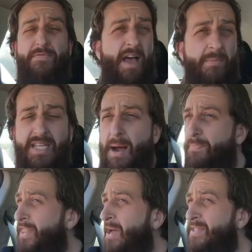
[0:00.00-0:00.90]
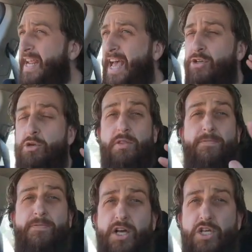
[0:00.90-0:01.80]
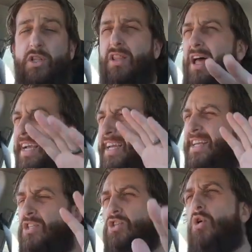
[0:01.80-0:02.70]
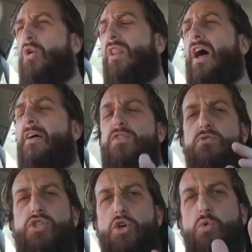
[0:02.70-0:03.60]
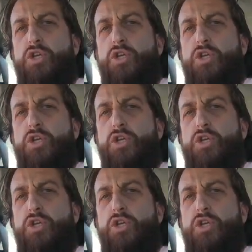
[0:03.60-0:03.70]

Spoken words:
Thumbs up, thumbs down, do what the fuck you like. It is your life, you do